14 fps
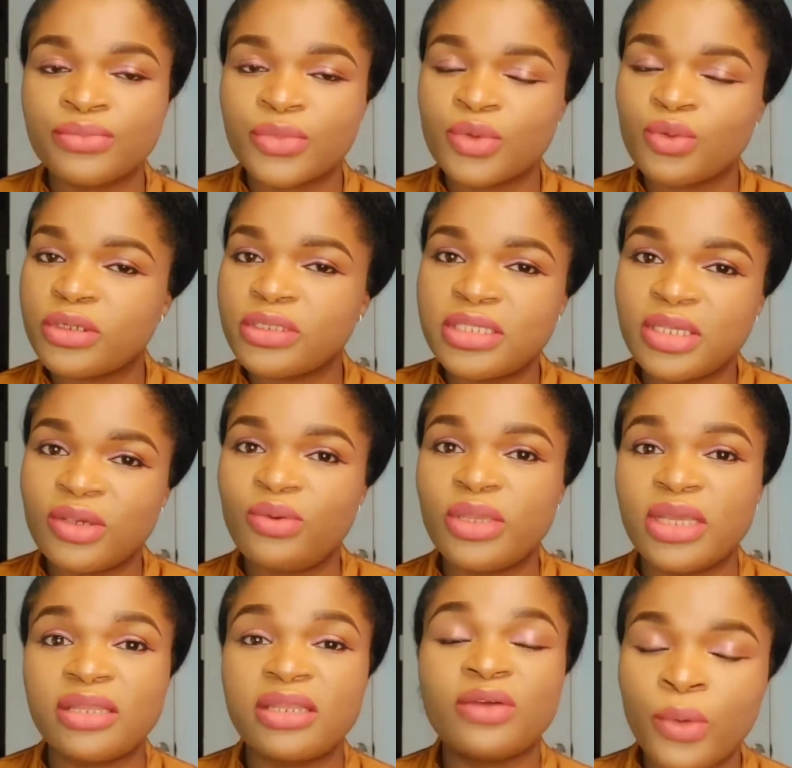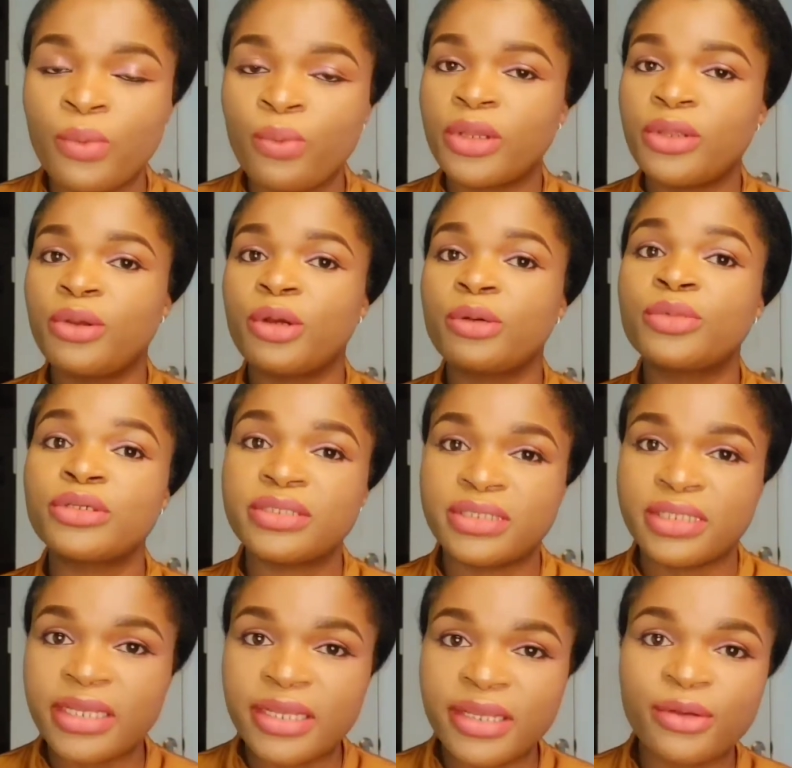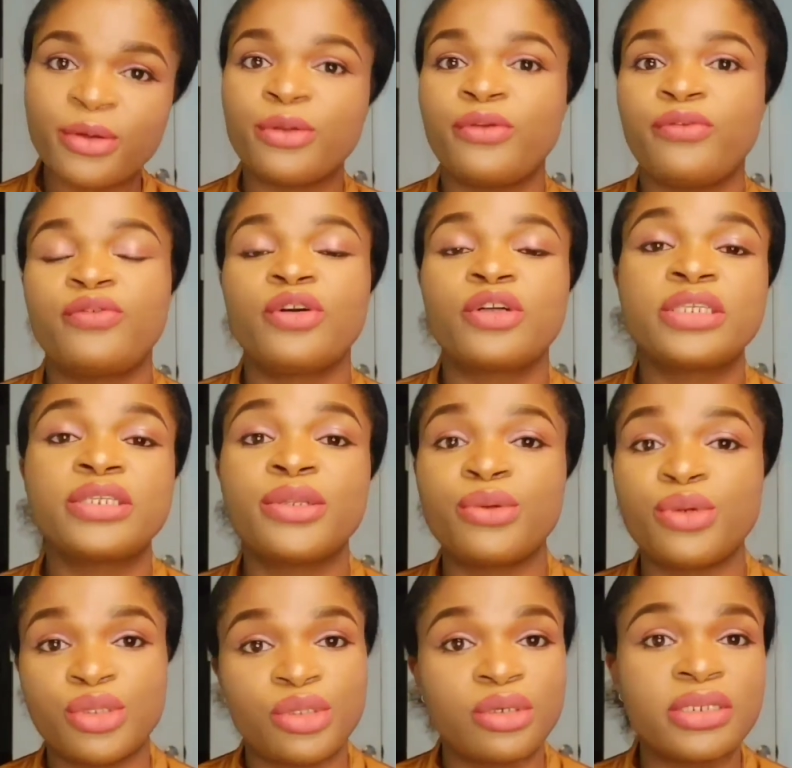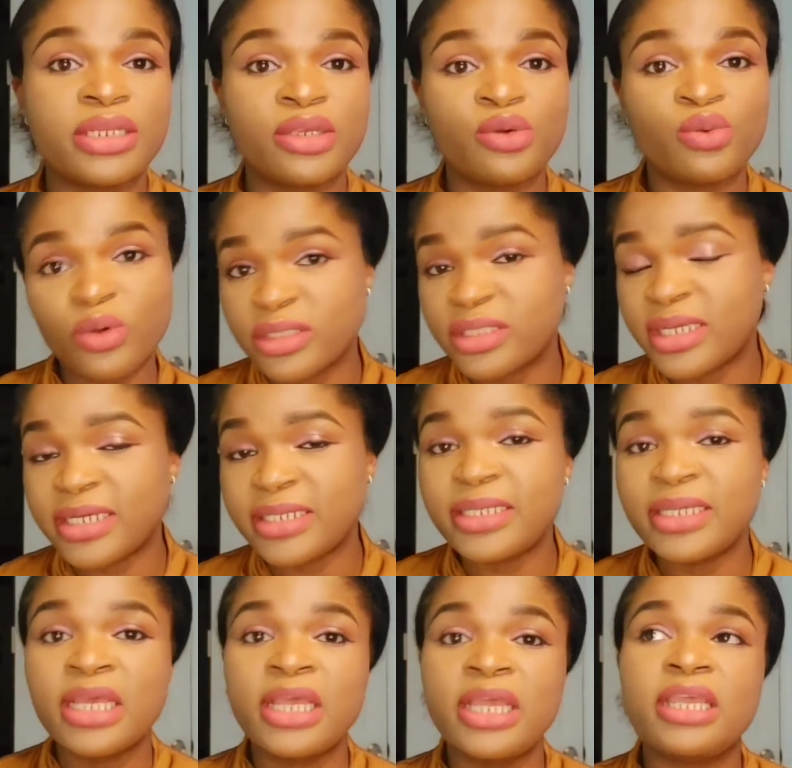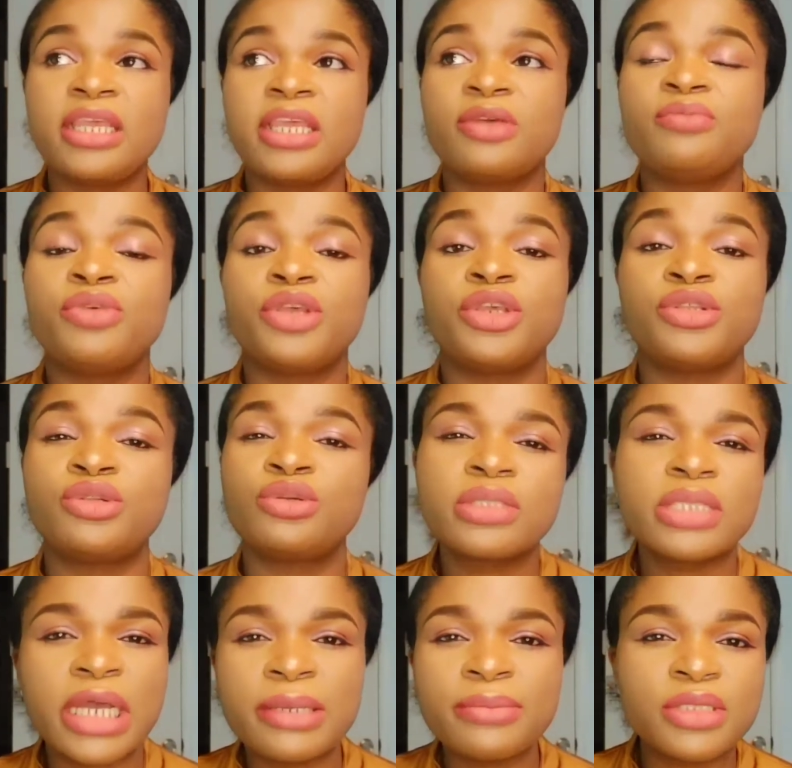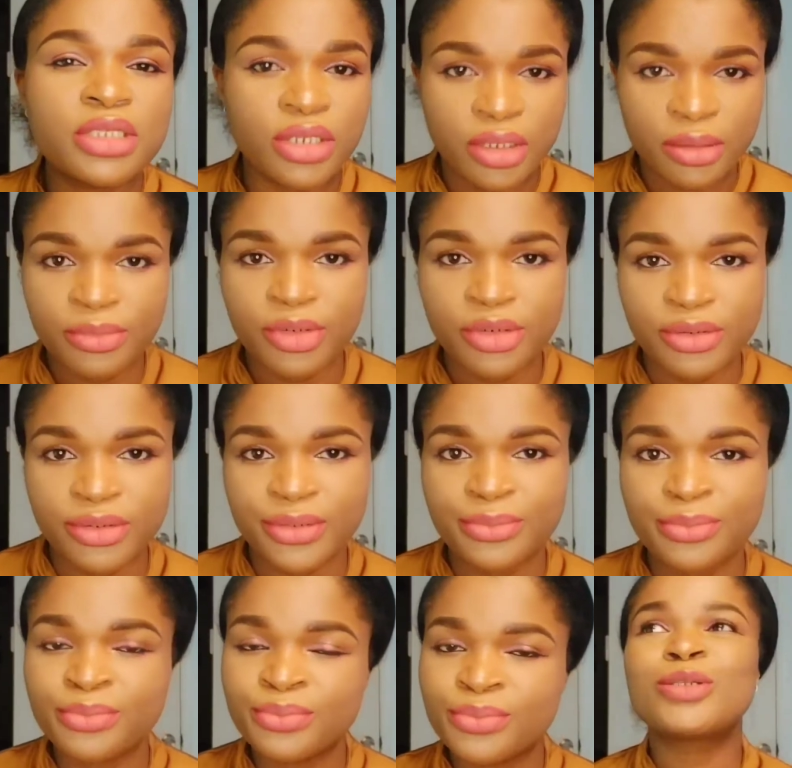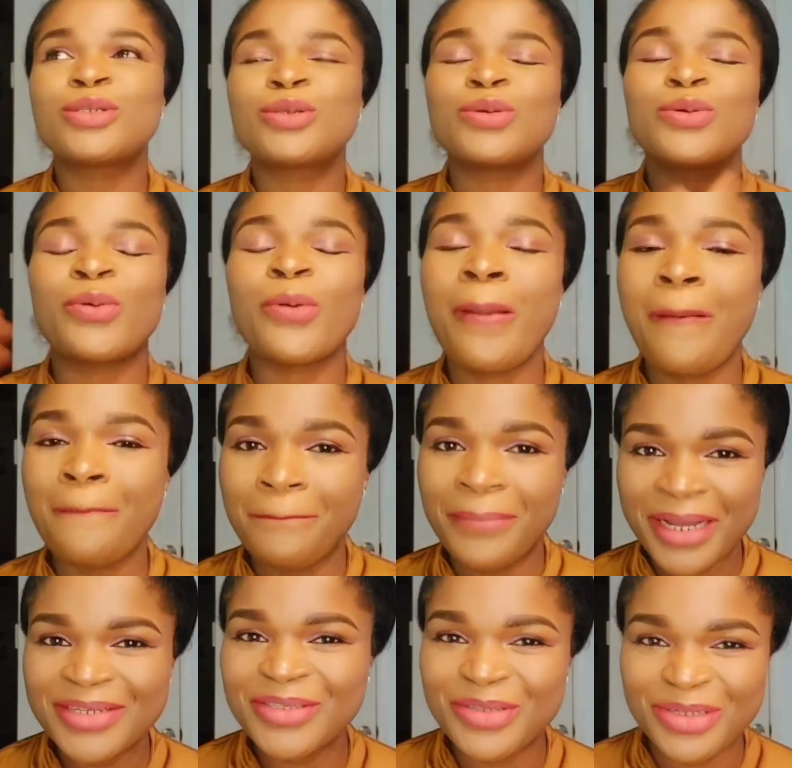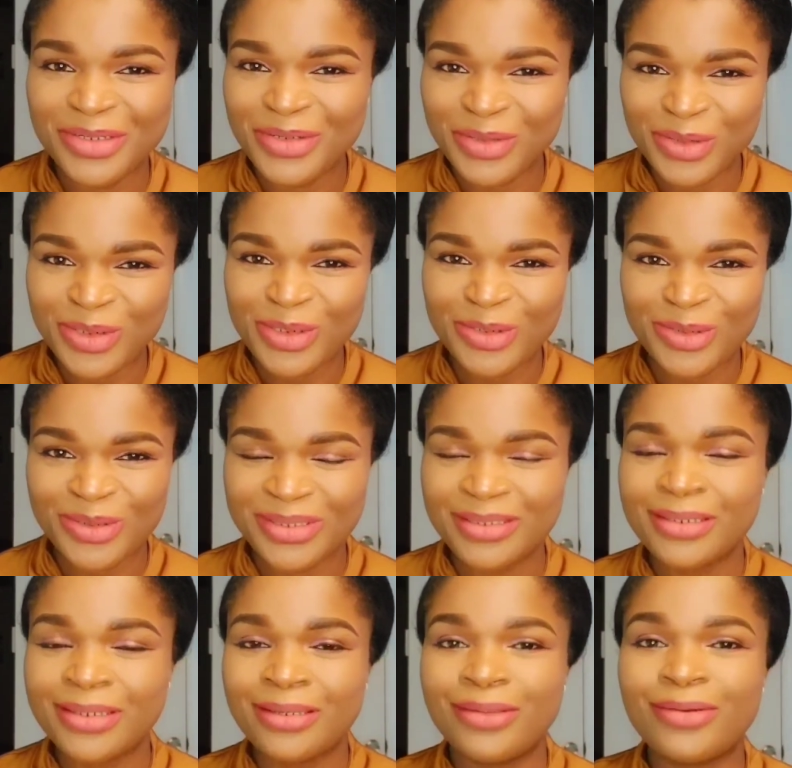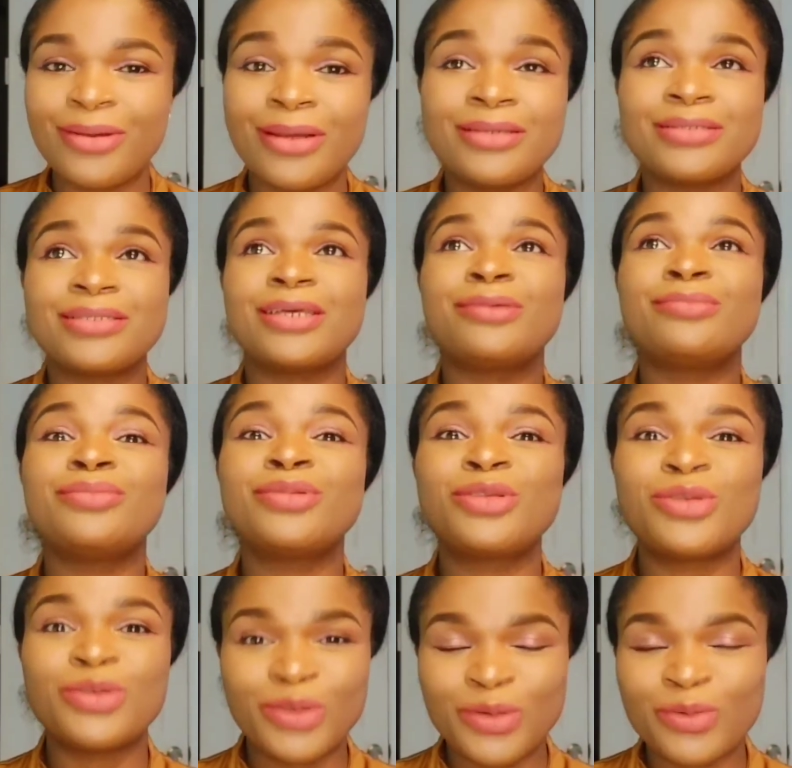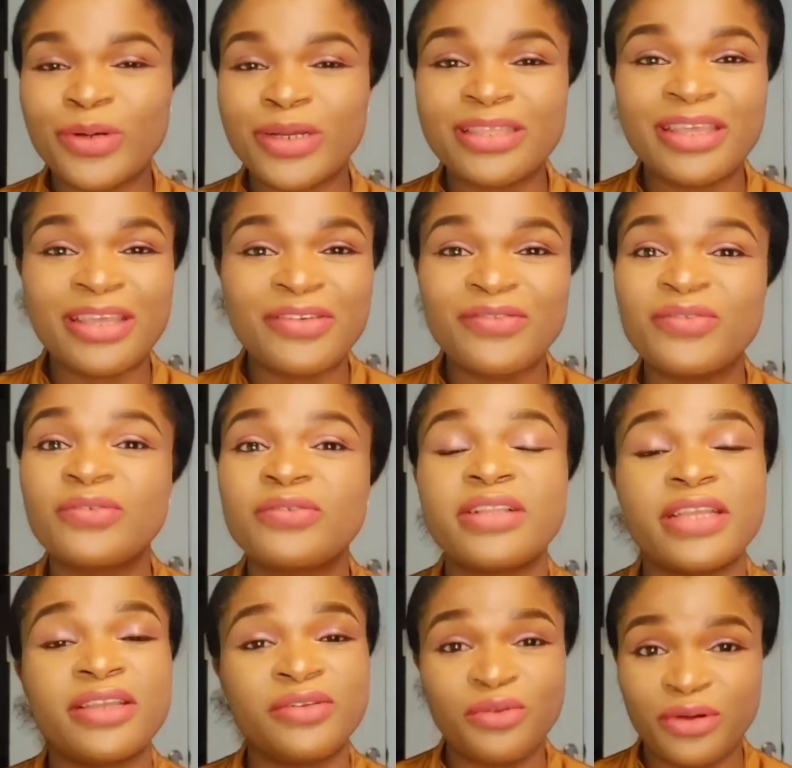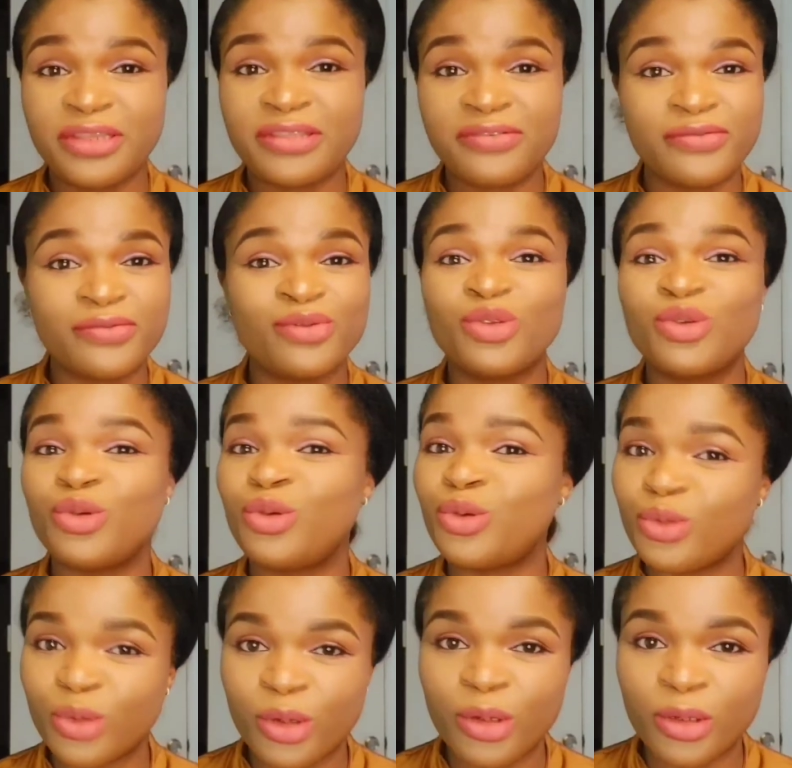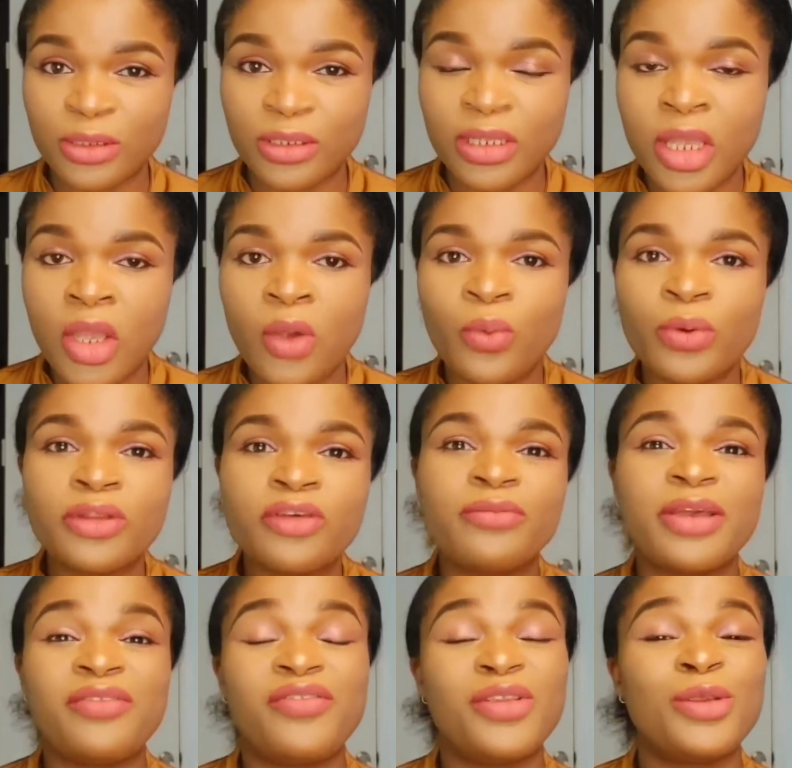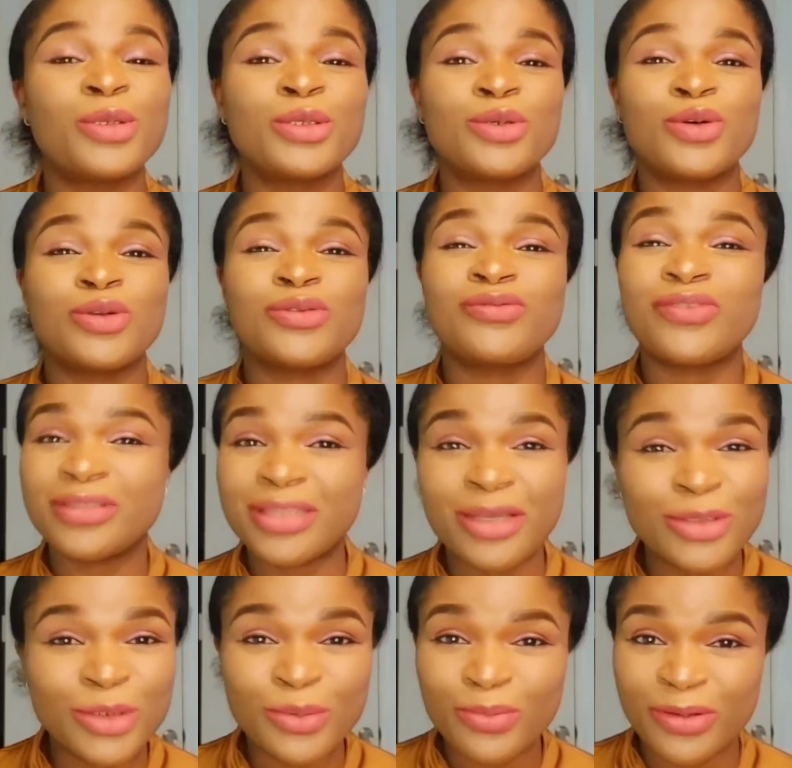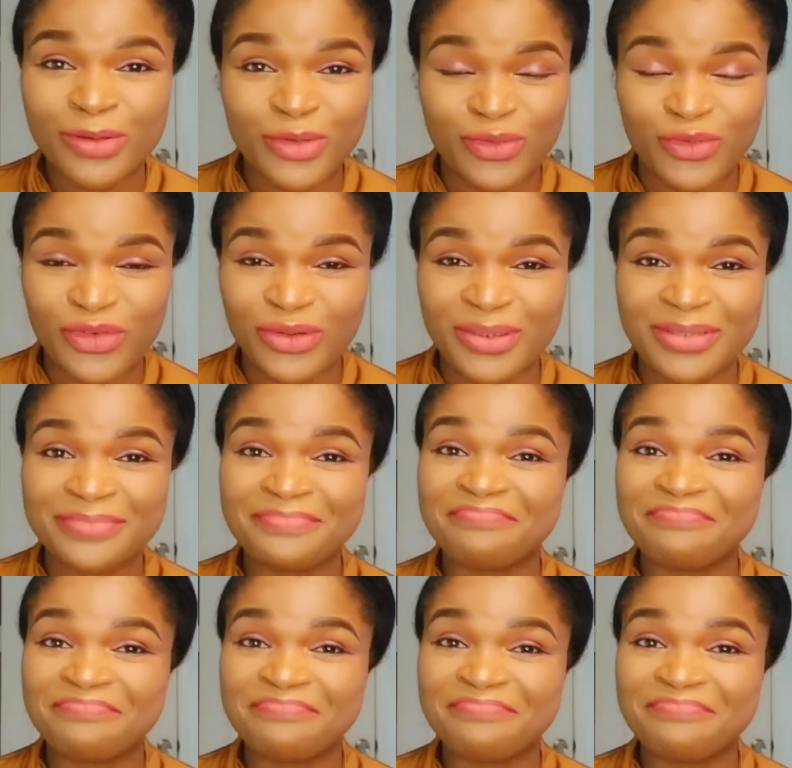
Once a week. And then when you're almost there, or you've gotten the result that you wanted, it can be 2 times in a month. So back to the good news, you guys. I'm super thankful and grateful to you all. One of my videos got 4,000 plus views.